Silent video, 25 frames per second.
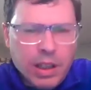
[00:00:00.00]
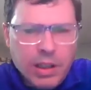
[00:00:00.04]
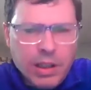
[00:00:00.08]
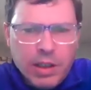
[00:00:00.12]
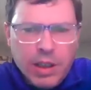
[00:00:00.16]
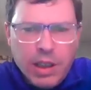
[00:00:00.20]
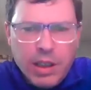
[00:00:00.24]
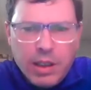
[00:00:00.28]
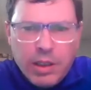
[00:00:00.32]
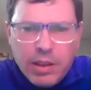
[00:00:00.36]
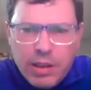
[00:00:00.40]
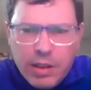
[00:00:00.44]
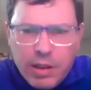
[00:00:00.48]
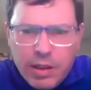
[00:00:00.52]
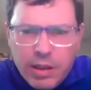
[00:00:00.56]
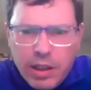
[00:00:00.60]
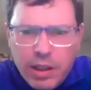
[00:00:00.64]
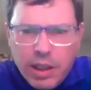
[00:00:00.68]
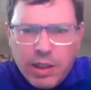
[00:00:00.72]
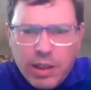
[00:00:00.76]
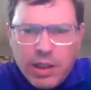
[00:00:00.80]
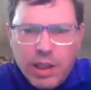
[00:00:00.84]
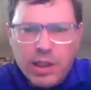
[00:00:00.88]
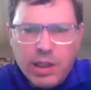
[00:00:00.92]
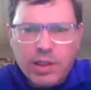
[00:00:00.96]

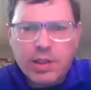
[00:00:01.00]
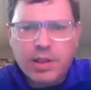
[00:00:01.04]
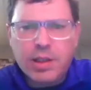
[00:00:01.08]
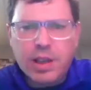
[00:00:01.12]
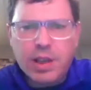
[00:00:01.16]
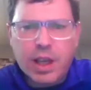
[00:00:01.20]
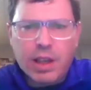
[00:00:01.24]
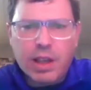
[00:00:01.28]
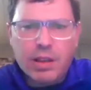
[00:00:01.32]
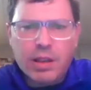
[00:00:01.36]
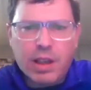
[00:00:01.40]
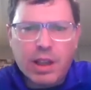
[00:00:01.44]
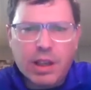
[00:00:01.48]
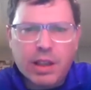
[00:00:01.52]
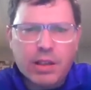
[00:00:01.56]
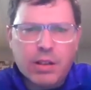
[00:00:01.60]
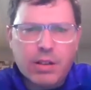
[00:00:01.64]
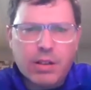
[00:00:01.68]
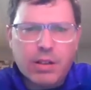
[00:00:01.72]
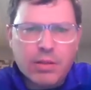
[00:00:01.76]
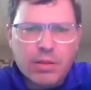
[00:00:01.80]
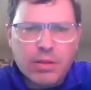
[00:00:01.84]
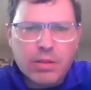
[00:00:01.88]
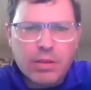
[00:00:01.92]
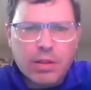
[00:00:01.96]
it does say that
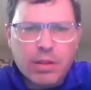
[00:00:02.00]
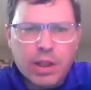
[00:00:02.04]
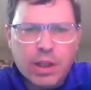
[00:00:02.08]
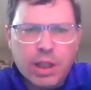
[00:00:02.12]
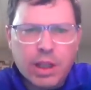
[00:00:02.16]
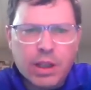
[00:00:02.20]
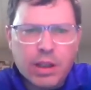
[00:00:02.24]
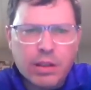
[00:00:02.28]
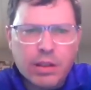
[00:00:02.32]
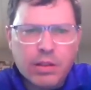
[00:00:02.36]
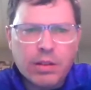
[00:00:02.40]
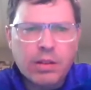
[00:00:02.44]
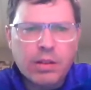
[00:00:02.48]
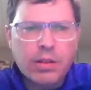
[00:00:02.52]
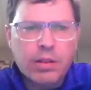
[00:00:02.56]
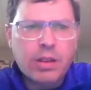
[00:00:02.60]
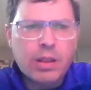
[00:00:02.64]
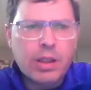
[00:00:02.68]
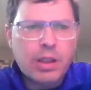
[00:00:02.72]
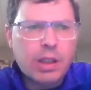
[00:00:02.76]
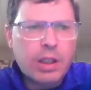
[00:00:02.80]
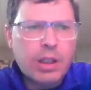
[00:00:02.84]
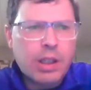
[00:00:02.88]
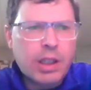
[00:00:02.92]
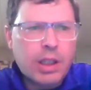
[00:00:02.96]
at
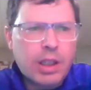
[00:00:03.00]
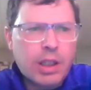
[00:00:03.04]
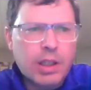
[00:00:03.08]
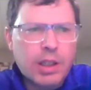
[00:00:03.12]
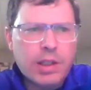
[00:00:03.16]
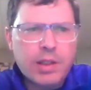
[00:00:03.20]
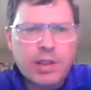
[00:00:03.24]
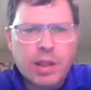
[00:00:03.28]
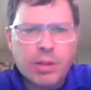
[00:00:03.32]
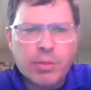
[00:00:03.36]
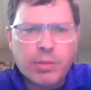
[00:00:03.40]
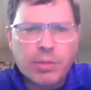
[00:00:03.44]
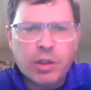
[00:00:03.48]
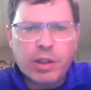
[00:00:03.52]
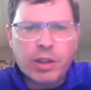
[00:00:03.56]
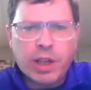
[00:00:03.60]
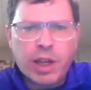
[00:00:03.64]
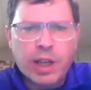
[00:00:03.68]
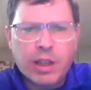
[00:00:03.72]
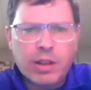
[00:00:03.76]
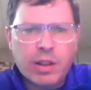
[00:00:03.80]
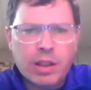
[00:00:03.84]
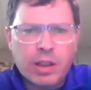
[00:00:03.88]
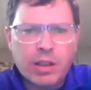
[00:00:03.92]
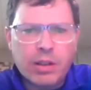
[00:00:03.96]
least I'm
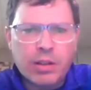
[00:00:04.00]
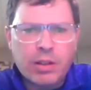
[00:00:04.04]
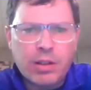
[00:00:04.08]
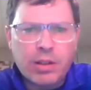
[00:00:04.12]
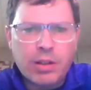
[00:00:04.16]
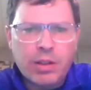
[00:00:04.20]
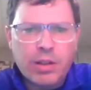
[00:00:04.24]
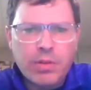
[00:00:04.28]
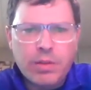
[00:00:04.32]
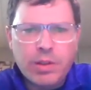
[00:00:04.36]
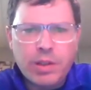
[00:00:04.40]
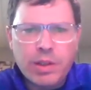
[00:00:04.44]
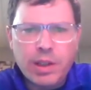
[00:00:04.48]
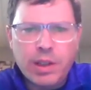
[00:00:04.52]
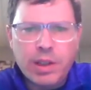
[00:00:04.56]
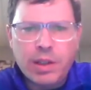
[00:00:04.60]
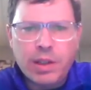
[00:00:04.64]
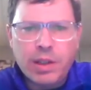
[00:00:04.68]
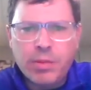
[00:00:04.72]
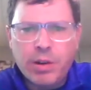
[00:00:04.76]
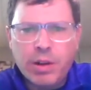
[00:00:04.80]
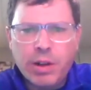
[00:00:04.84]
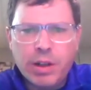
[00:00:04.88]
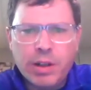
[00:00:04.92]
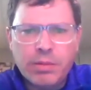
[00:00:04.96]
looking at the U
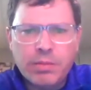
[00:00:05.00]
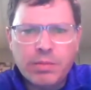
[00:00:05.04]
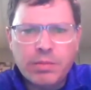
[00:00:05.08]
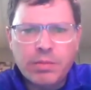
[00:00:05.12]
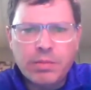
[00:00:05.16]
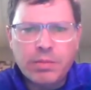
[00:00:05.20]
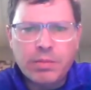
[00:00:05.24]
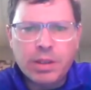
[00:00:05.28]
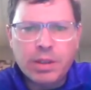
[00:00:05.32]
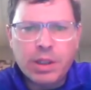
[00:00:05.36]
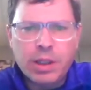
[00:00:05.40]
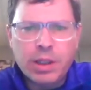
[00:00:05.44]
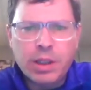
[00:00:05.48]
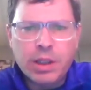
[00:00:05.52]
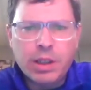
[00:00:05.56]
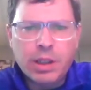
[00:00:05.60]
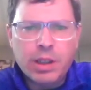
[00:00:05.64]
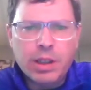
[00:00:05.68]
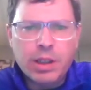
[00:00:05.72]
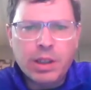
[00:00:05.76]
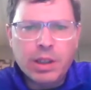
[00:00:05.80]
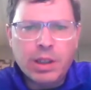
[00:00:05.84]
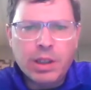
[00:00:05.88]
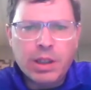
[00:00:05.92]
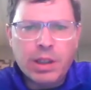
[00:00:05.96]
City one,
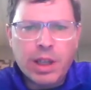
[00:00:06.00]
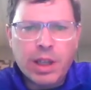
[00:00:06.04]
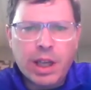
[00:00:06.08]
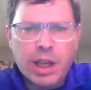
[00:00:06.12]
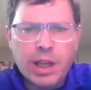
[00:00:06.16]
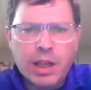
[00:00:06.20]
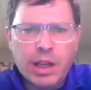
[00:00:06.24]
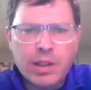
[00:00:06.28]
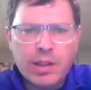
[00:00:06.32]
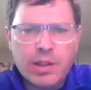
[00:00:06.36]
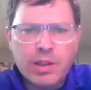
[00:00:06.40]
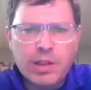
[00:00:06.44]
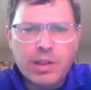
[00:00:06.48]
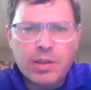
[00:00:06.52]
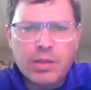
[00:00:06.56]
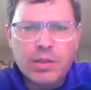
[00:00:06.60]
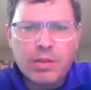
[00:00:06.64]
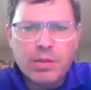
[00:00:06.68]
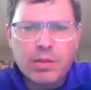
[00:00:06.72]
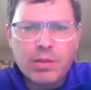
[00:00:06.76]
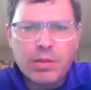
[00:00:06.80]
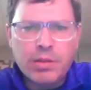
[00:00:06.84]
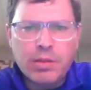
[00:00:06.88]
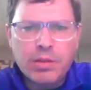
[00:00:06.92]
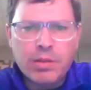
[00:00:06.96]
that
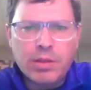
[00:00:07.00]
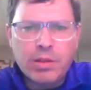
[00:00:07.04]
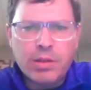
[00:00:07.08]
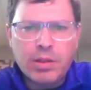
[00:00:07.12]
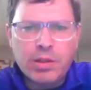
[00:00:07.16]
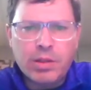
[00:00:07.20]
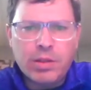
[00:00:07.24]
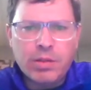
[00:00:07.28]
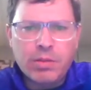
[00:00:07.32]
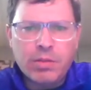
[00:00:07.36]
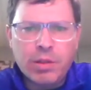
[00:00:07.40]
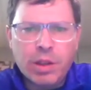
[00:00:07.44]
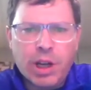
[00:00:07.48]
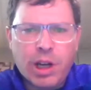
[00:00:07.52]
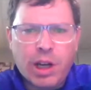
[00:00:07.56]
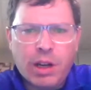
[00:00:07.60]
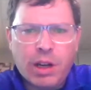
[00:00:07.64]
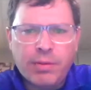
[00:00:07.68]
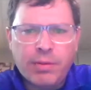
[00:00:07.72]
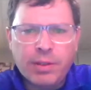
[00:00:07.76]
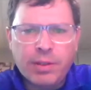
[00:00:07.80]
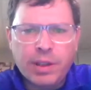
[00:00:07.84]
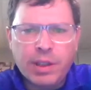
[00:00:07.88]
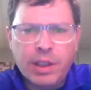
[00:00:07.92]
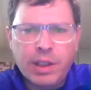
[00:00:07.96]
it's to
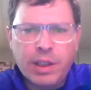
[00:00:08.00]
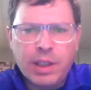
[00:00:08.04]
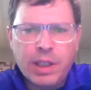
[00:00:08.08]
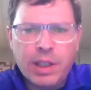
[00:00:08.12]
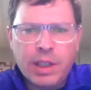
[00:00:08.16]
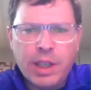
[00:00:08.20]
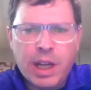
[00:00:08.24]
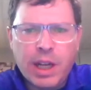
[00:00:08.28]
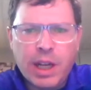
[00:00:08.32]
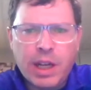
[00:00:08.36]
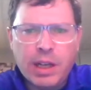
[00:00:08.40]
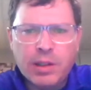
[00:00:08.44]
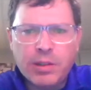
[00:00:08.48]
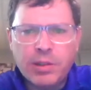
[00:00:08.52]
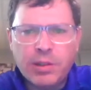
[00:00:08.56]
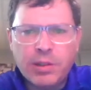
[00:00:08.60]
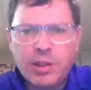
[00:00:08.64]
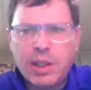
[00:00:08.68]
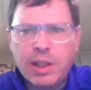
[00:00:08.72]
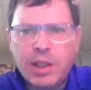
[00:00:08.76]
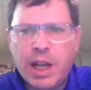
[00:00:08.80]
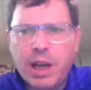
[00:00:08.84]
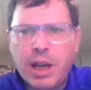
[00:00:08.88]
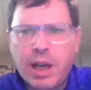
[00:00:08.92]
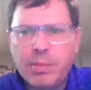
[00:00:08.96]
lawfully detain or
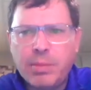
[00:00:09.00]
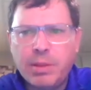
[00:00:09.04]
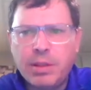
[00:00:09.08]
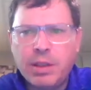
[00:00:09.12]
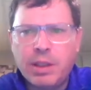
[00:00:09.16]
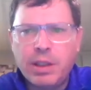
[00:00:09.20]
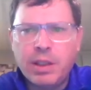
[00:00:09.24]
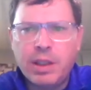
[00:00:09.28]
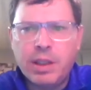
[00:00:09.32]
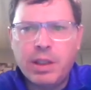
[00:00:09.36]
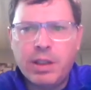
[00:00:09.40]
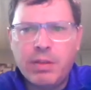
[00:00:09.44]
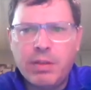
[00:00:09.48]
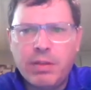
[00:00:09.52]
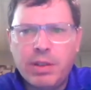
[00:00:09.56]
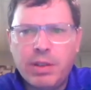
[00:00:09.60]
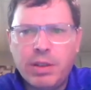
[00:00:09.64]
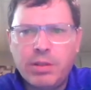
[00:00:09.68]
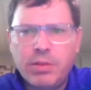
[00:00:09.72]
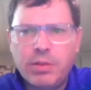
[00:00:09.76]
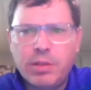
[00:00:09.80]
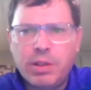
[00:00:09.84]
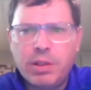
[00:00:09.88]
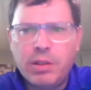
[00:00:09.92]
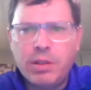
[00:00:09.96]
stop an
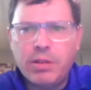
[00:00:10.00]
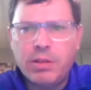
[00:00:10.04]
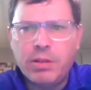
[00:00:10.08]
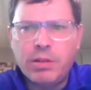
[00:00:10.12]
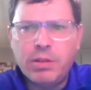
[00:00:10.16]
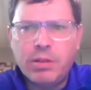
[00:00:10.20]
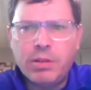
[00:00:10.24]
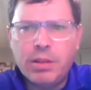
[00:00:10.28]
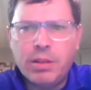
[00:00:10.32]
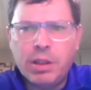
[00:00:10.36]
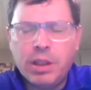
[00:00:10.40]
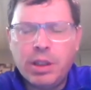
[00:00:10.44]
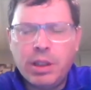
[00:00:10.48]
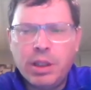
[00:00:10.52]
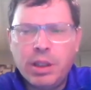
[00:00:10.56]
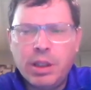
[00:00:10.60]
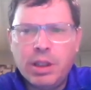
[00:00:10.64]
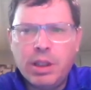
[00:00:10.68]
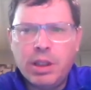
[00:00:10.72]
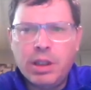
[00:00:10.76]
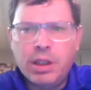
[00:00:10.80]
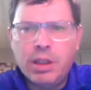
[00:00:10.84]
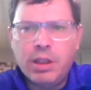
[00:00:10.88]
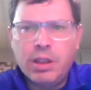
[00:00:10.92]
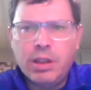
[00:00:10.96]
individual.
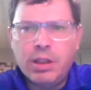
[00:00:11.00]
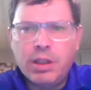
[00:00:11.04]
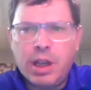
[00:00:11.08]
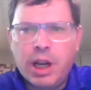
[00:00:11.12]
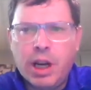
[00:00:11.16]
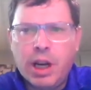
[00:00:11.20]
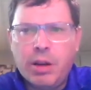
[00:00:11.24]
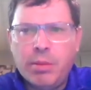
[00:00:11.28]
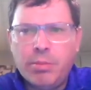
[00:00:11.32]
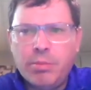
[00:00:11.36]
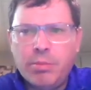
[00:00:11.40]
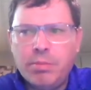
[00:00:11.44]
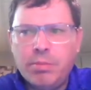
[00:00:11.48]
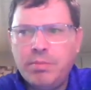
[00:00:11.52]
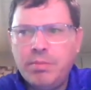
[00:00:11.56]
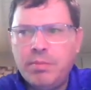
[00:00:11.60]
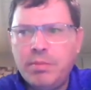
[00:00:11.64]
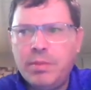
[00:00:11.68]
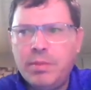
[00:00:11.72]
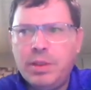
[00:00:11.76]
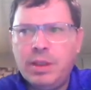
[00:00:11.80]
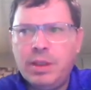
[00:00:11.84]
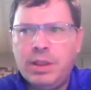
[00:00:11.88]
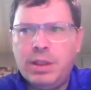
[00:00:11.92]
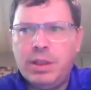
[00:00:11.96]
And,